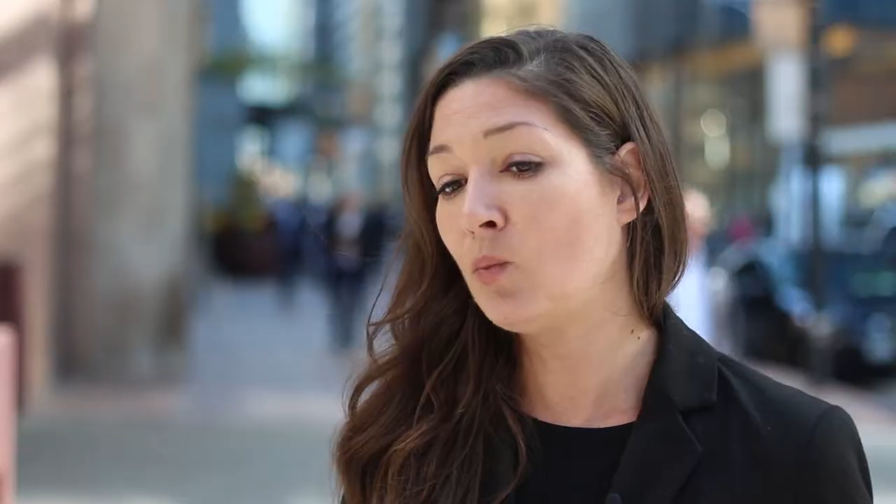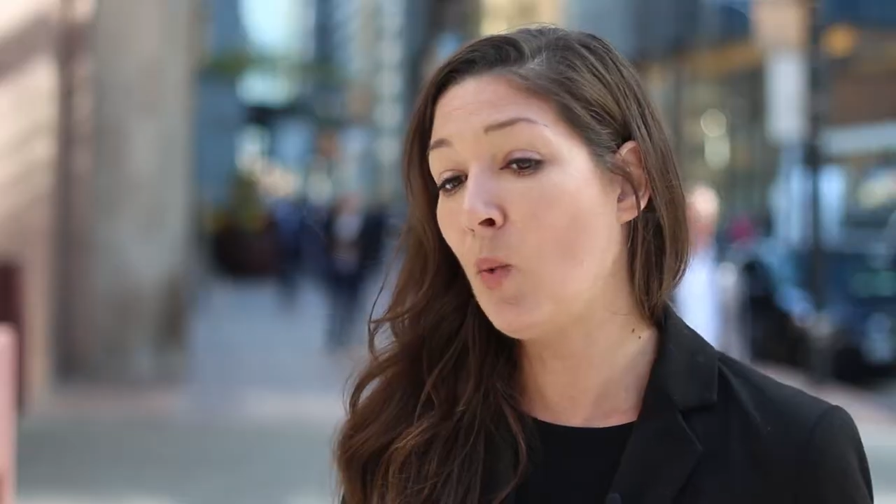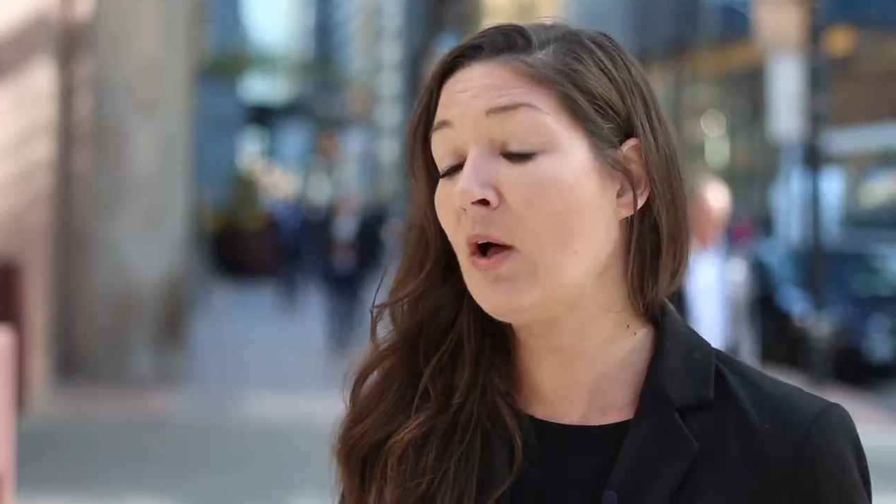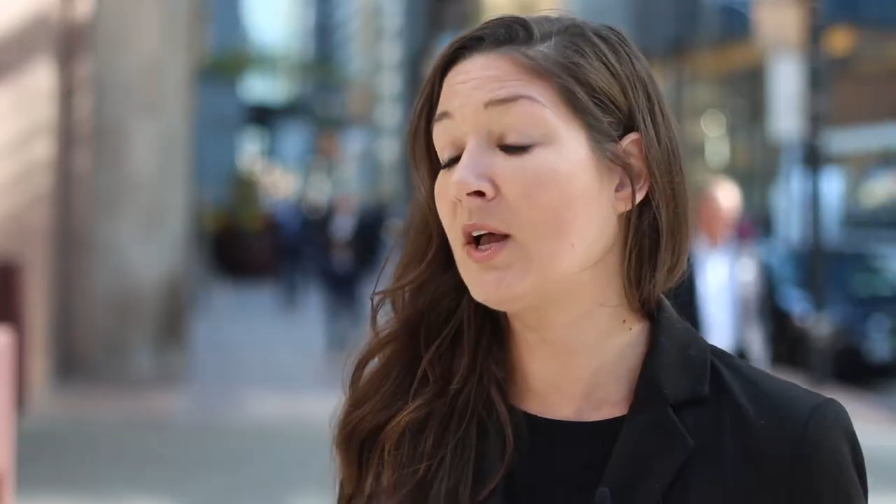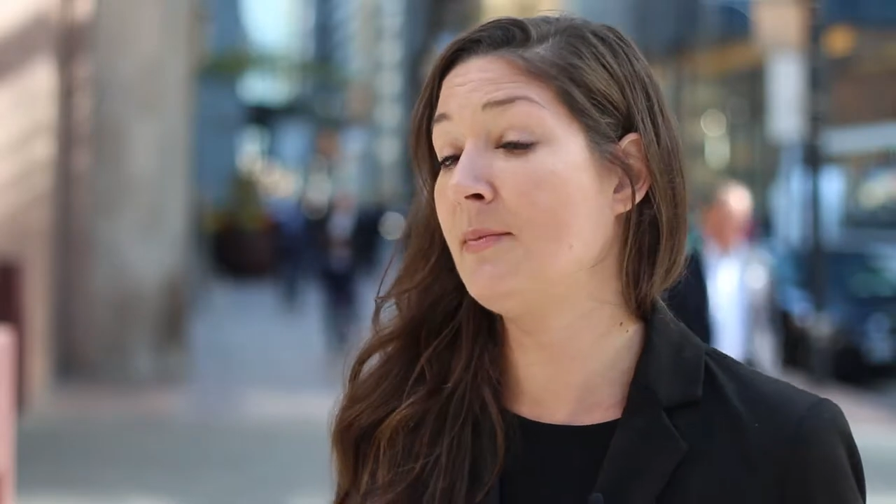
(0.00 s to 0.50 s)

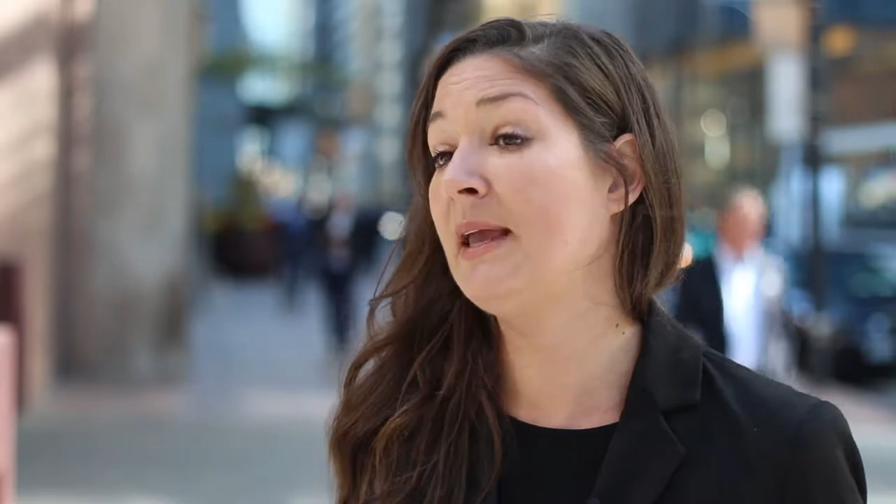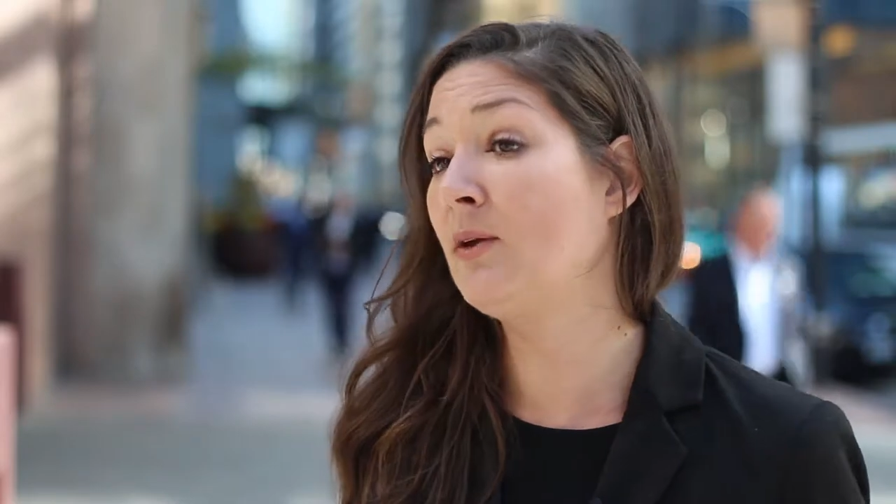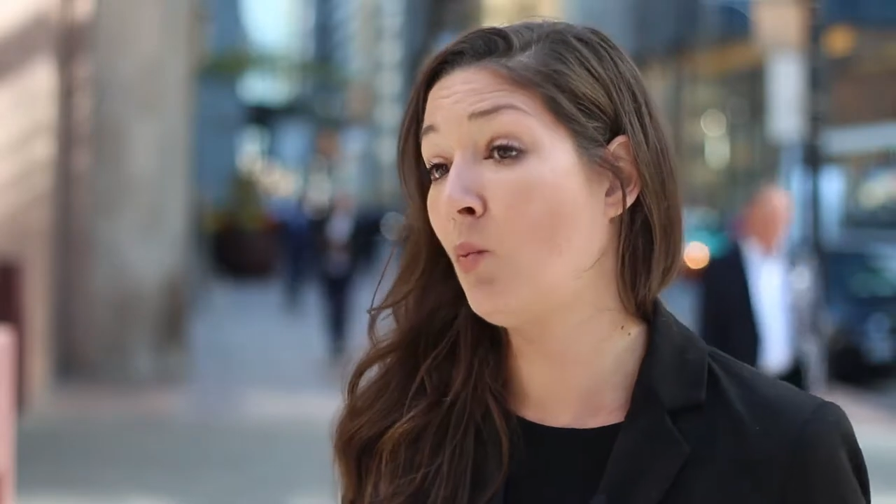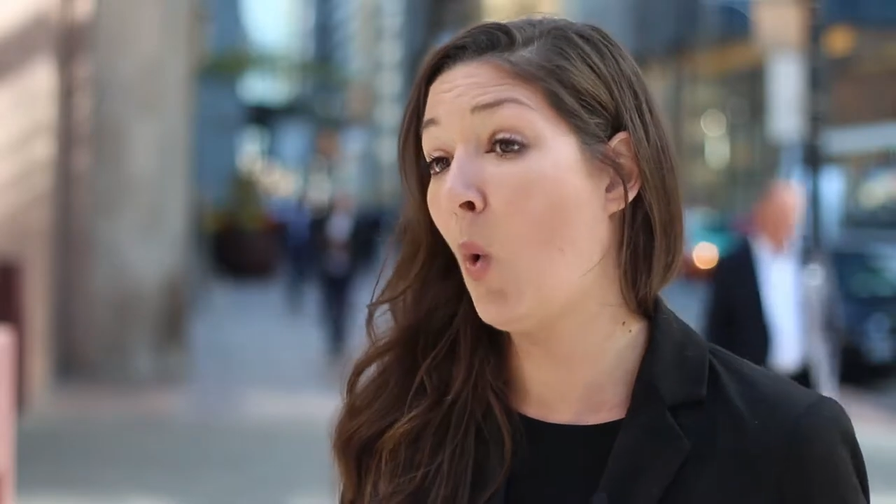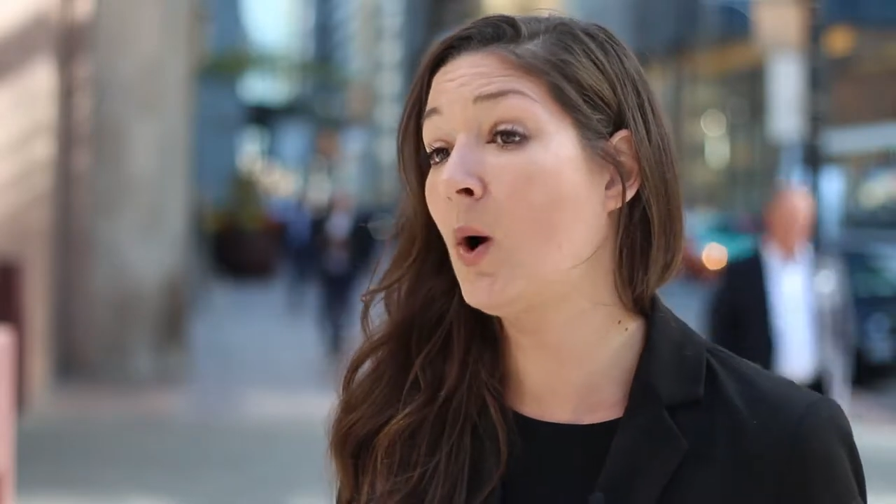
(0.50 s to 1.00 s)

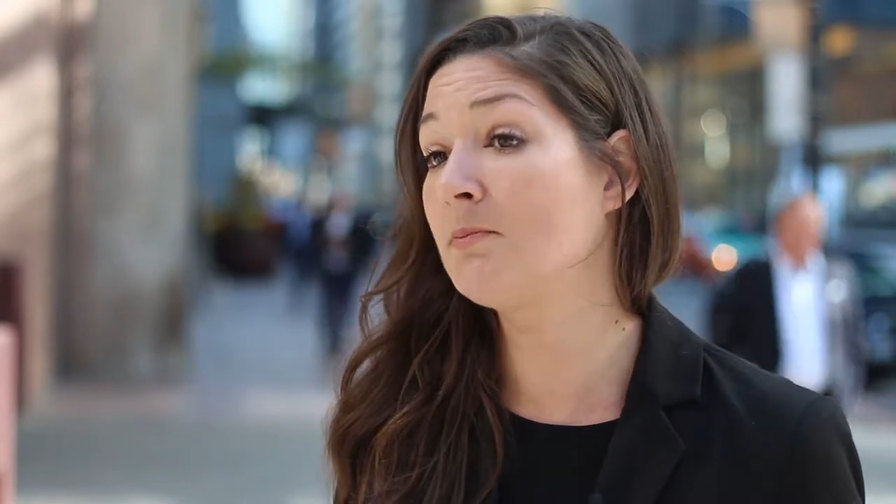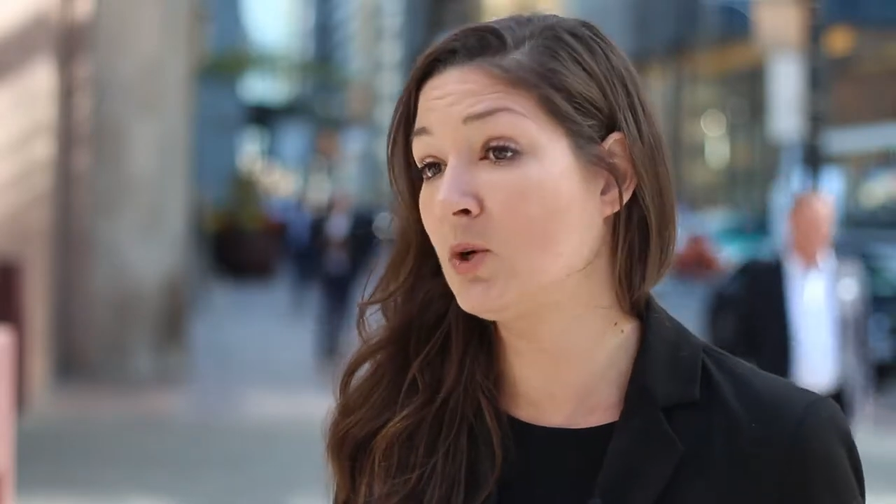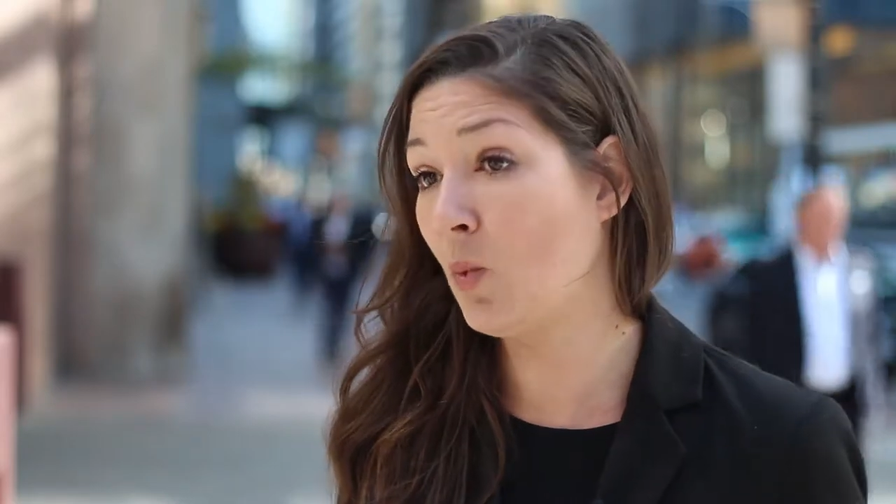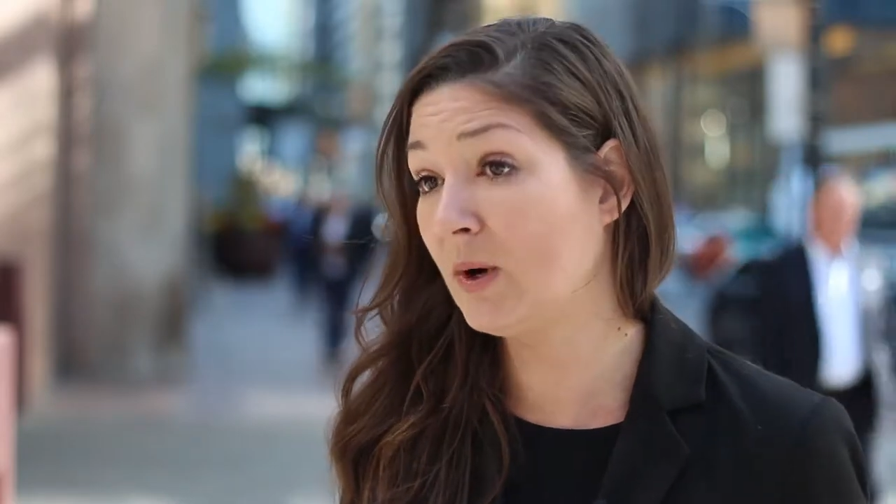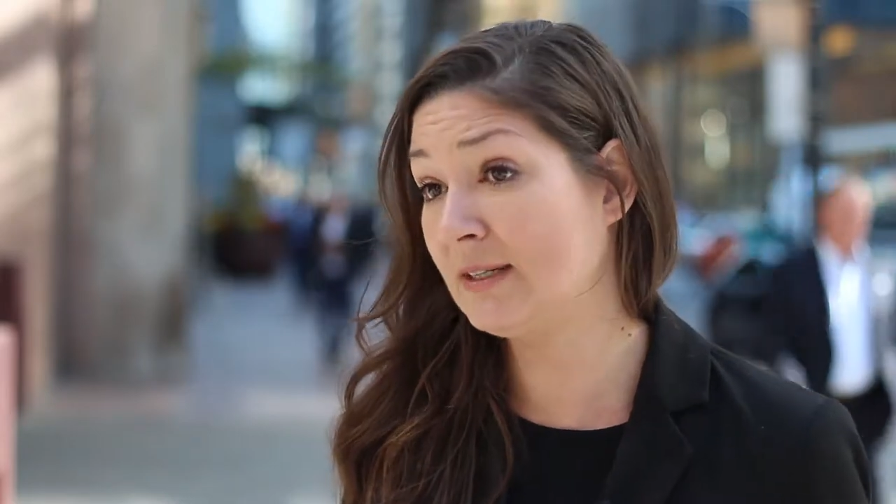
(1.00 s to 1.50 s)
welcoming and warm
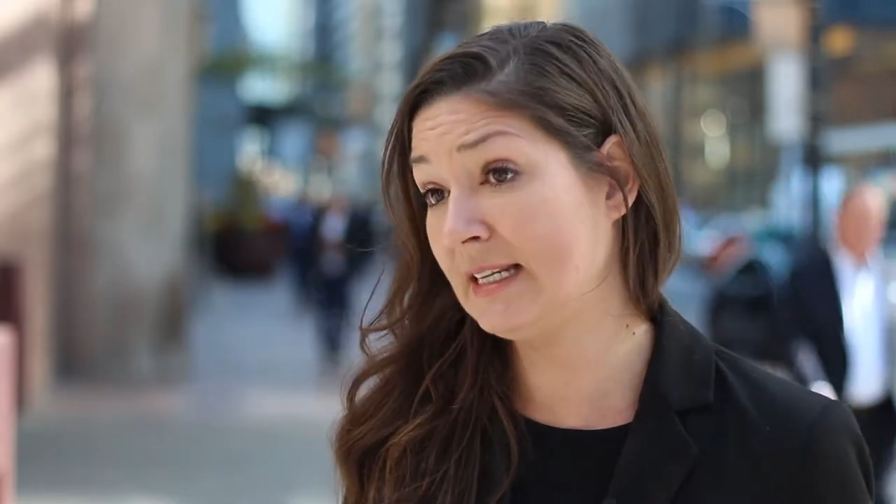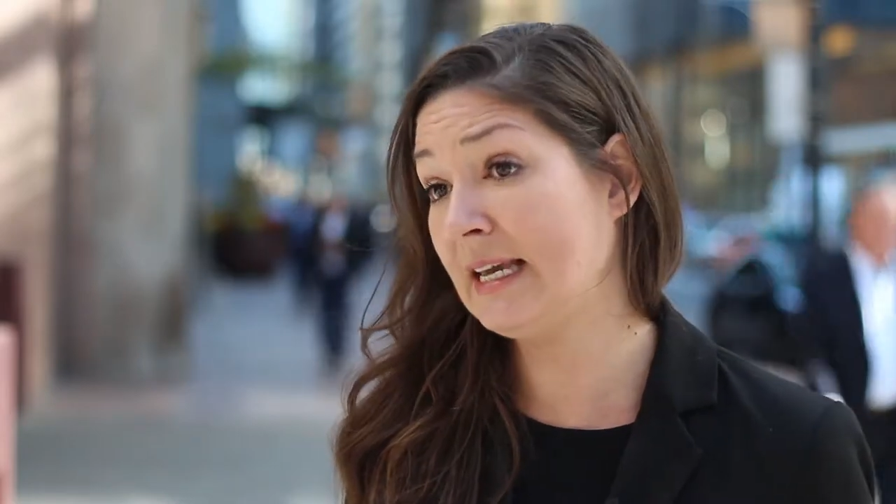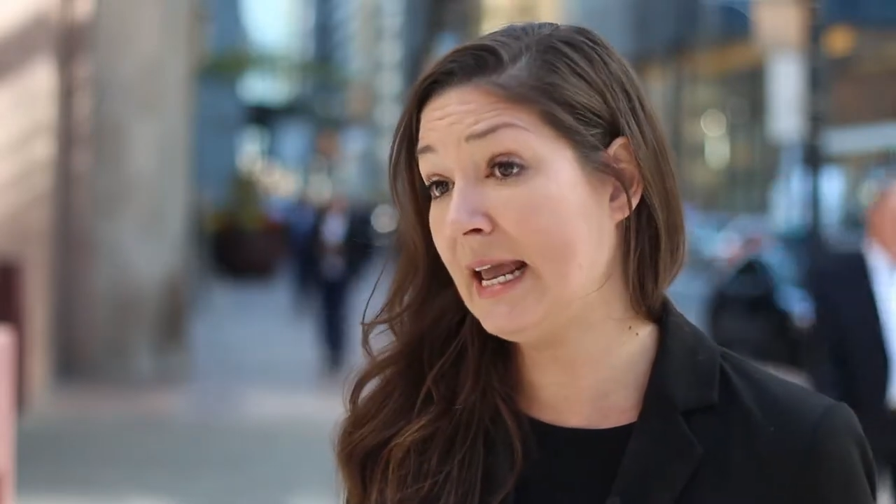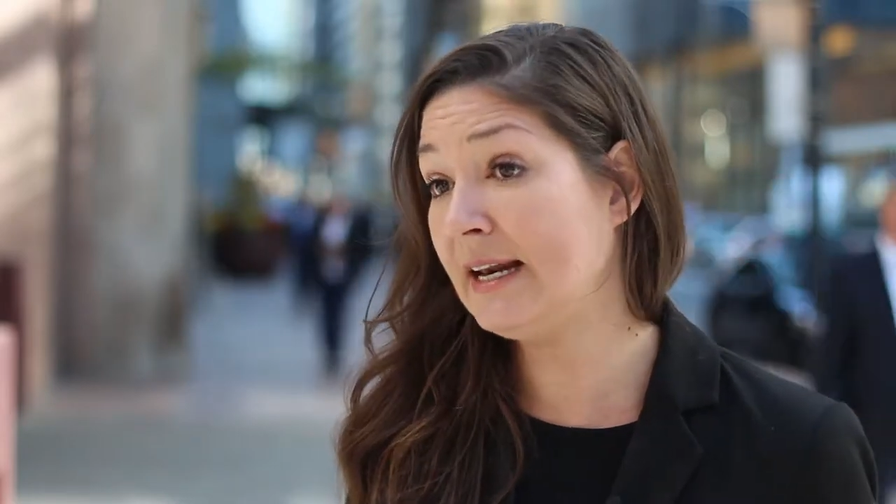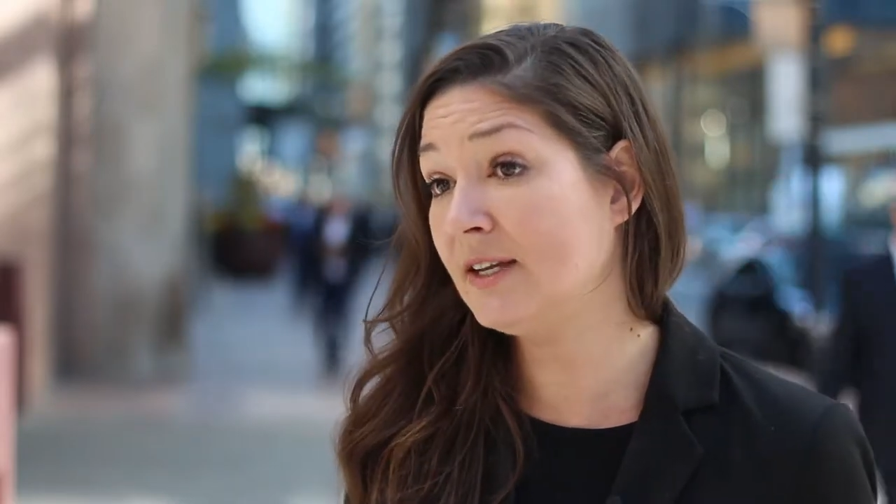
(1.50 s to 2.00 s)
towards the
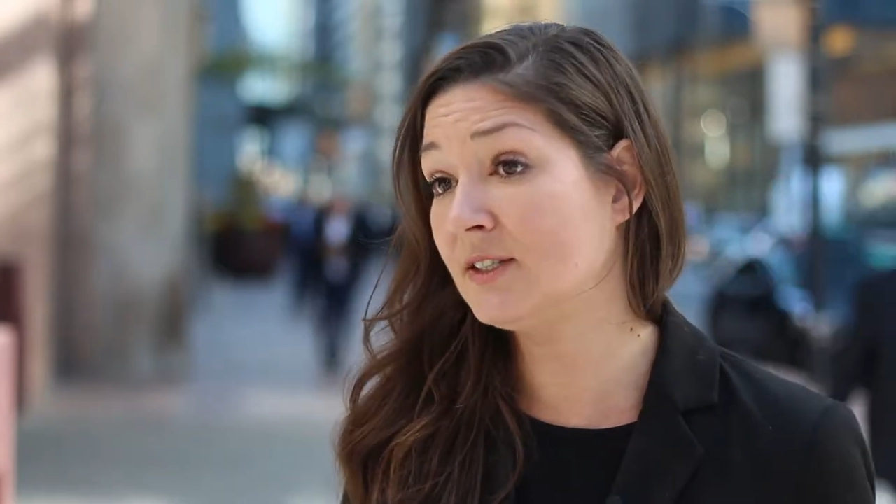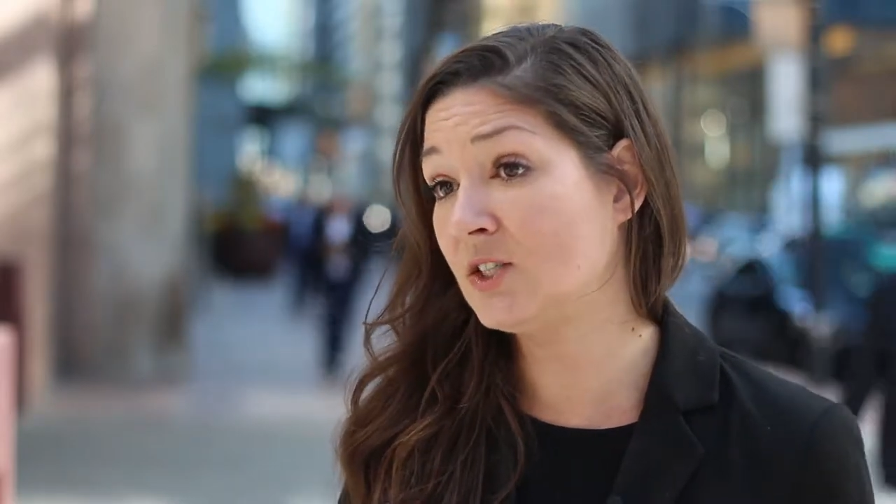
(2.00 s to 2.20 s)
Canadian